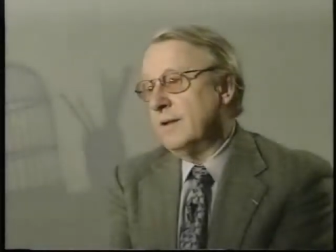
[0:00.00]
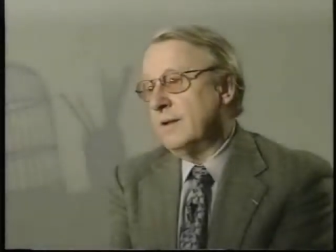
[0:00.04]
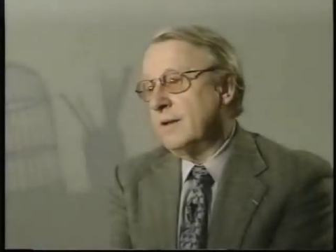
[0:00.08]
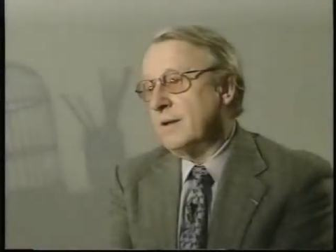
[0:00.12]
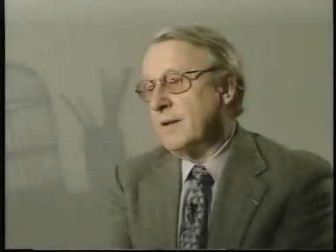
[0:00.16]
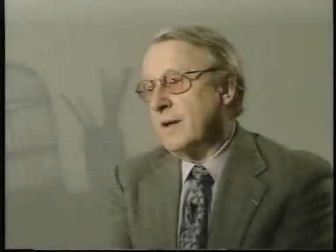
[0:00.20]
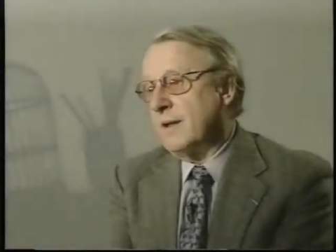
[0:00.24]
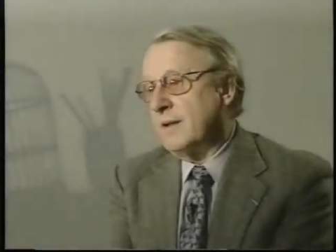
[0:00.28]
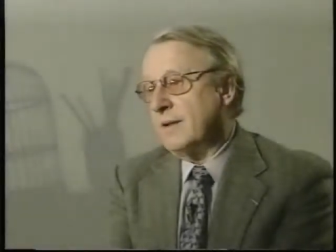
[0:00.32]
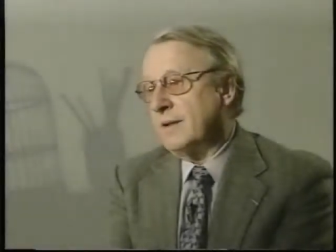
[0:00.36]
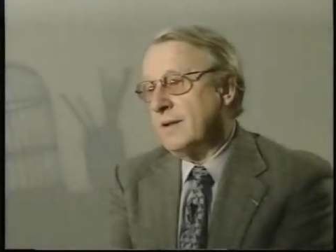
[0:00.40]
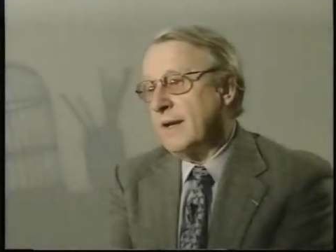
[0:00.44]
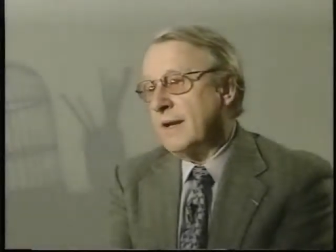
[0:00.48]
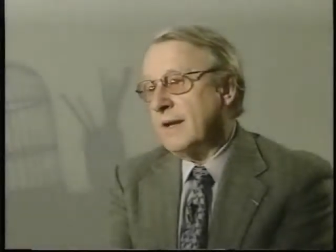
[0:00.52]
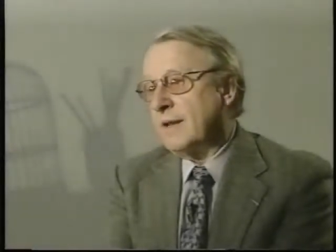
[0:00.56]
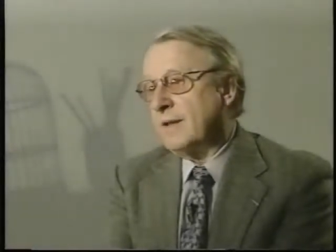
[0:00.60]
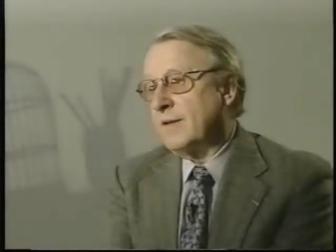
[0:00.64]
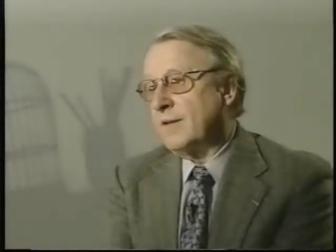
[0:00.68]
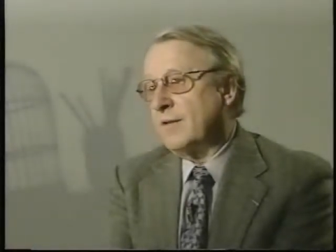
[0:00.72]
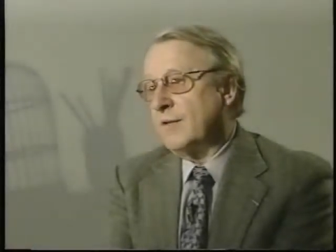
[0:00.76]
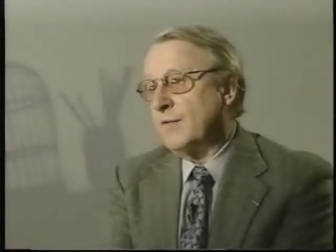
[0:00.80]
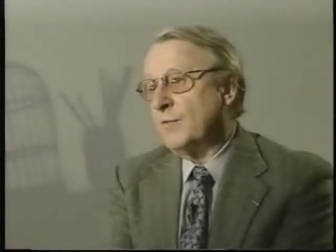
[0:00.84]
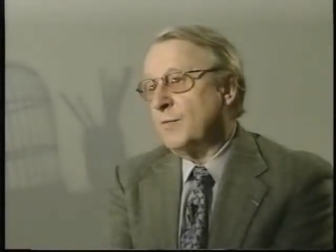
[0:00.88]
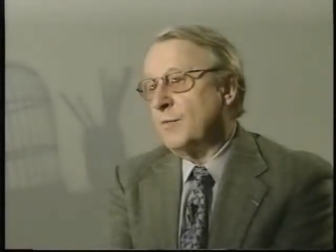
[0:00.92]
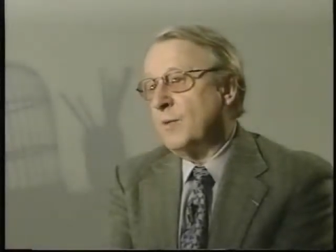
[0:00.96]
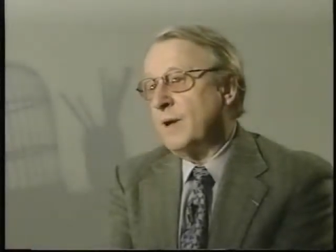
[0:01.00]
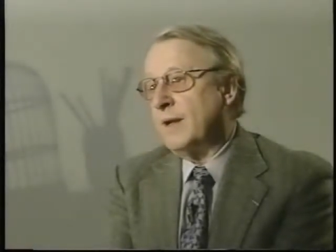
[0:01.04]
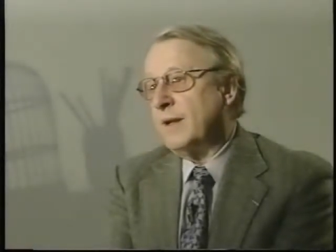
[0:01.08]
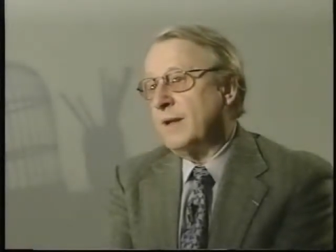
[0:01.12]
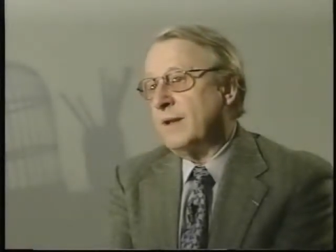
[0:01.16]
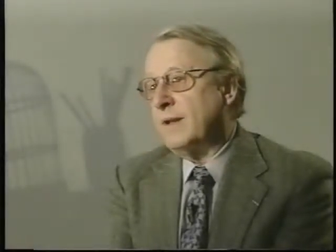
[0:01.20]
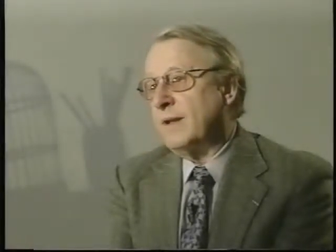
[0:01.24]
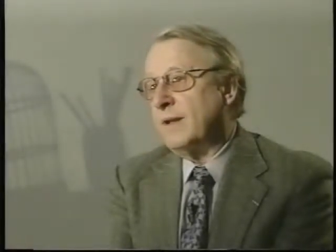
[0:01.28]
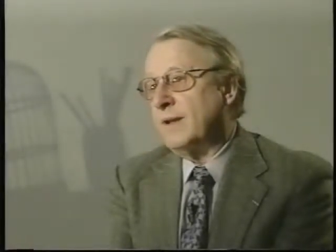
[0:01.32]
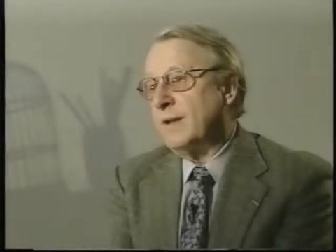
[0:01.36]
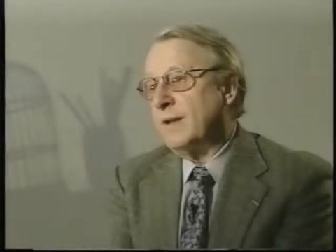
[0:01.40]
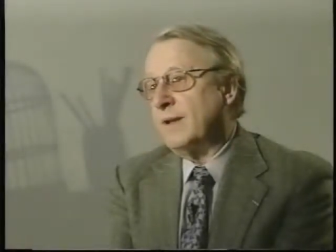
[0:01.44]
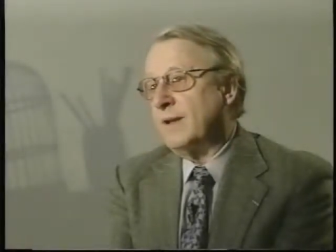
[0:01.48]
context of
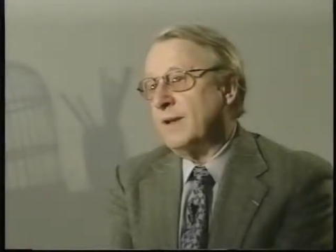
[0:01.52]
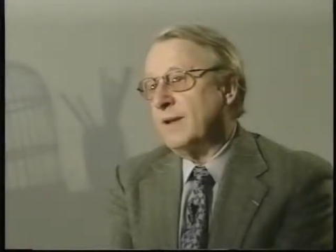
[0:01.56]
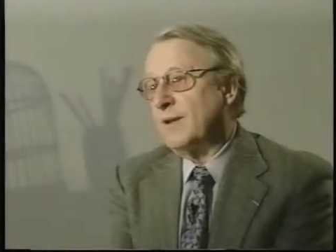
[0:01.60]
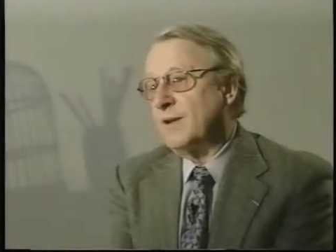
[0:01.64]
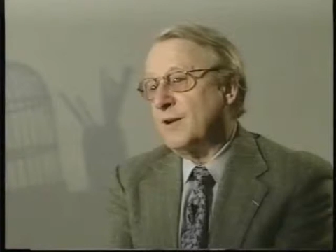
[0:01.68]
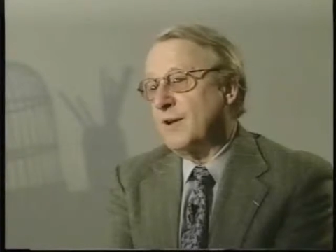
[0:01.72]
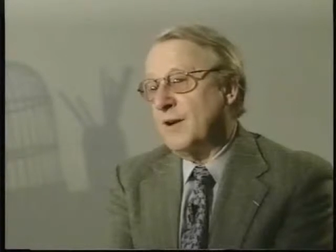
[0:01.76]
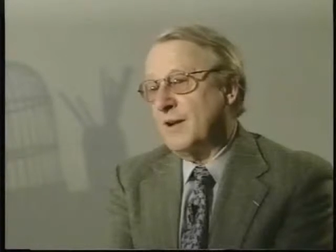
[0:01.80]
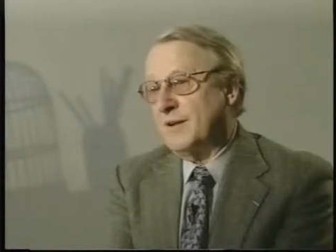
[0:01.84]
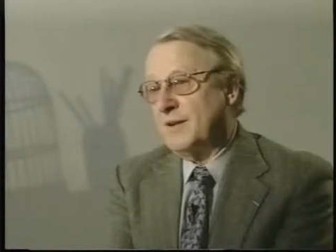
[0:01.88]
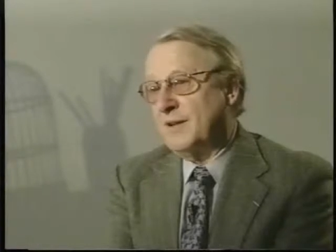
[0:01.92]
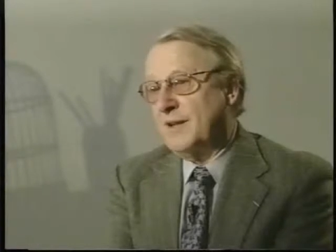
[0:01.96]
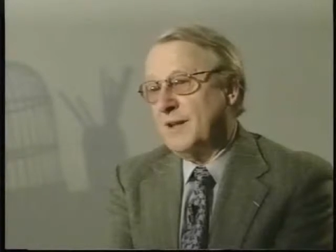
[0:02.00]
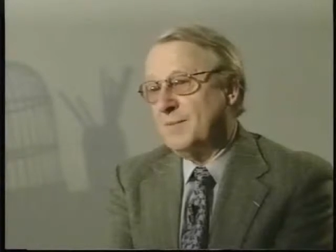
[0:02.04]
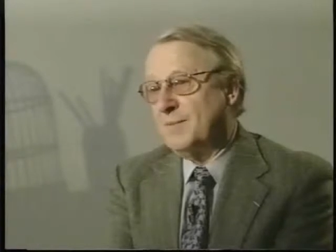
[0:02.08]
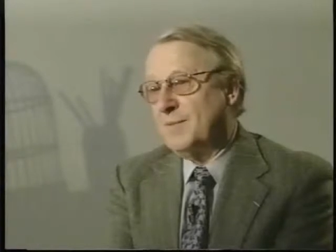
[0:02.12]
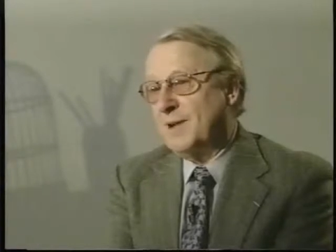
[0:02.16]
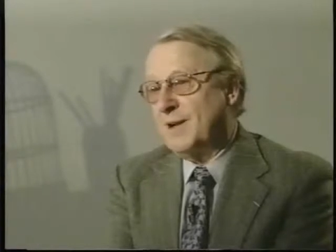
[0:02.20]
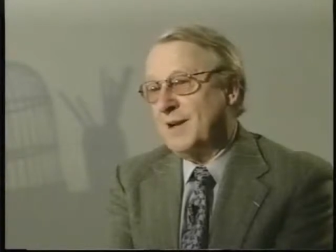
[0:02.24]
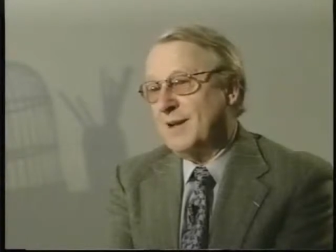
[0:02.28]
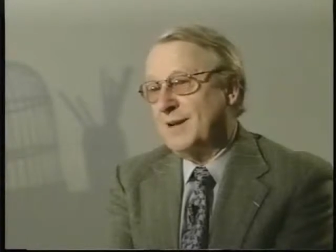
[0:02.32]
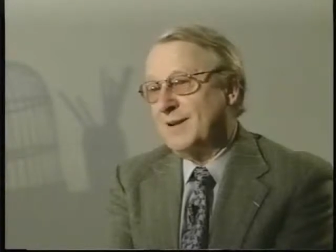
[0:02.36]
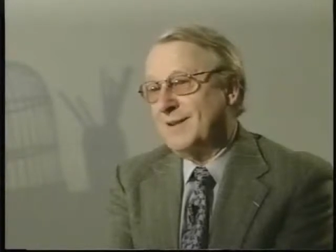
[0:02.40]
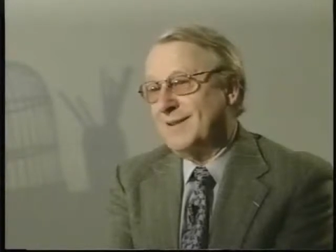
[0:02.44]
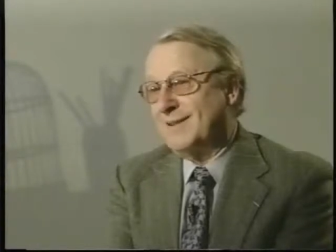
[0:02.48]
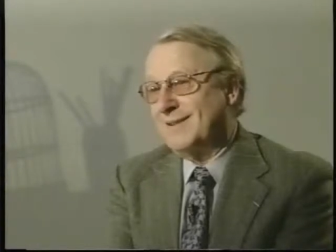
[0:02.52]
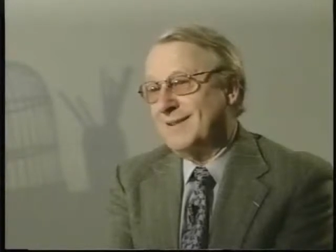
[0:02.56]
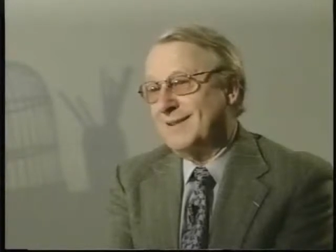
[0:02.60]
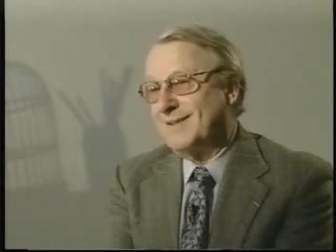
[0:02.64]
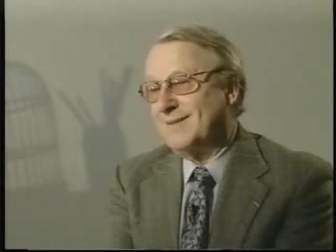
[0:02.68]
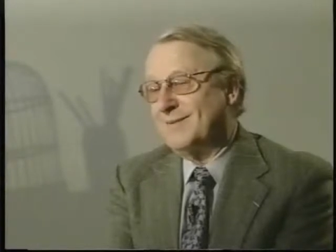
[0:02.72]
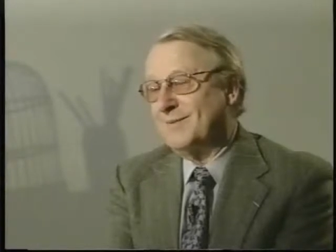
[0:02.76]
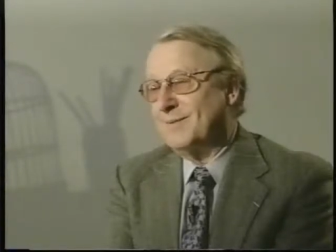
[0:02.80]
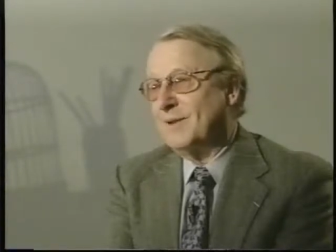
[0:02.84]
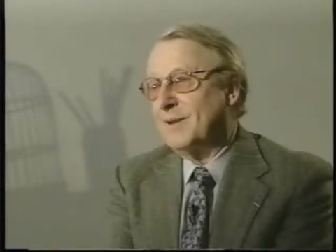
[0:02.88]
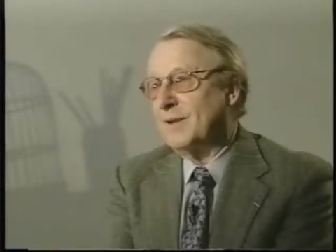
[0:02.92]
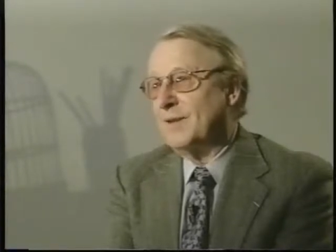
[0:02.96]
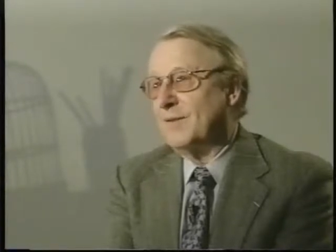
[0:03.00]
when concept art
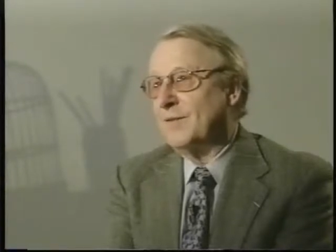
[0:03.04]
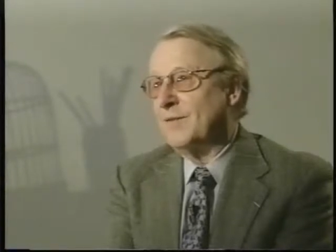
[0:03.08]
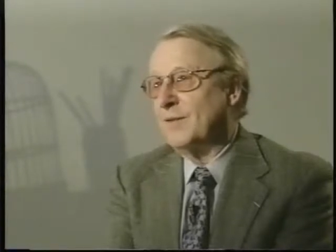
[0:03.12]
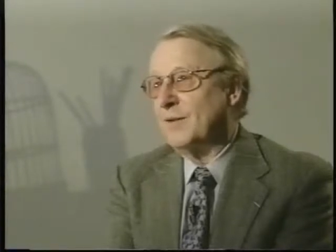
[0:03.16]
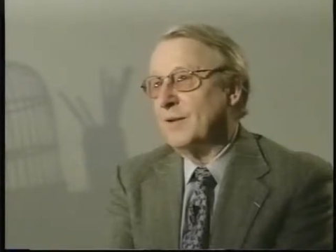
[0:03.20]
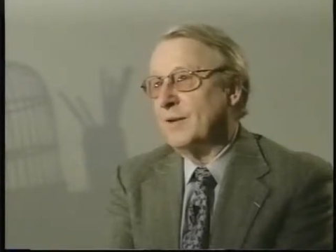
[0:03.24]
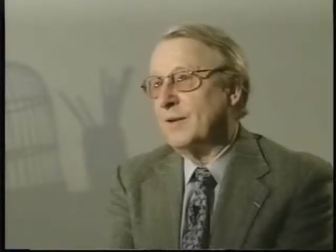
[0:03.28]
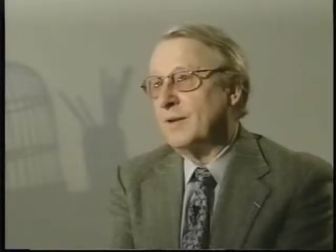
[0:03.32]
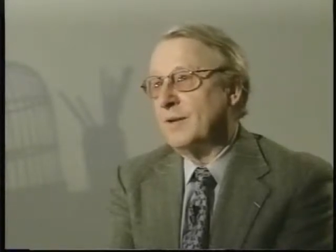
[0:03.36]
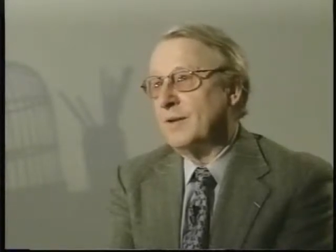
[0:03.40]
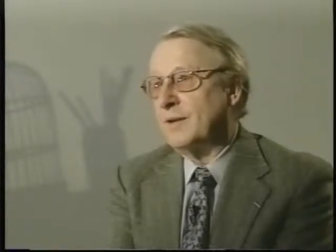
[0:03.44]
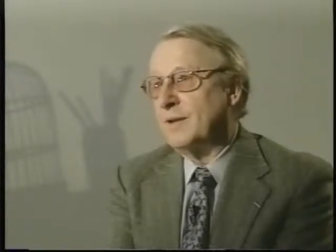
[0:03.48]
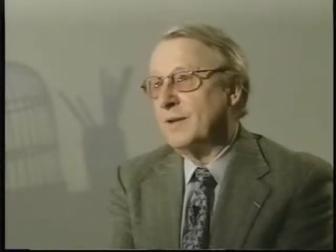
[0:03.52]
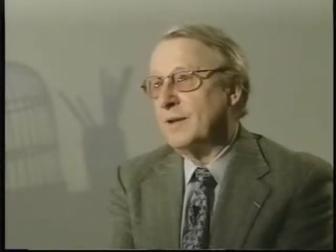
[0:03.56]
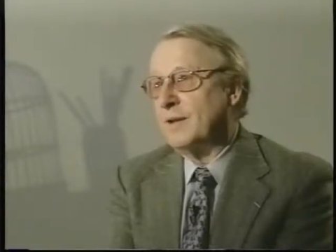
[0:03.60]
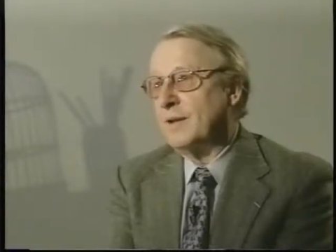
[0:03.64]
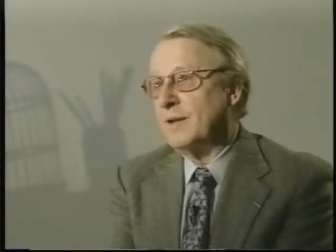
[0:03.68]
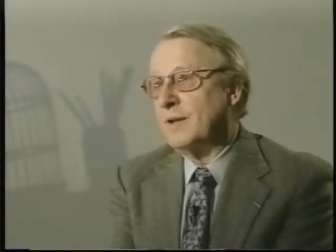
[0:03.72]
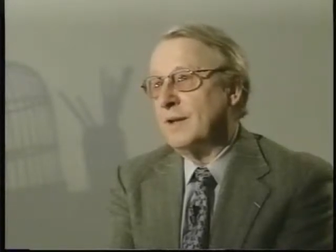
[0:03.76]
was first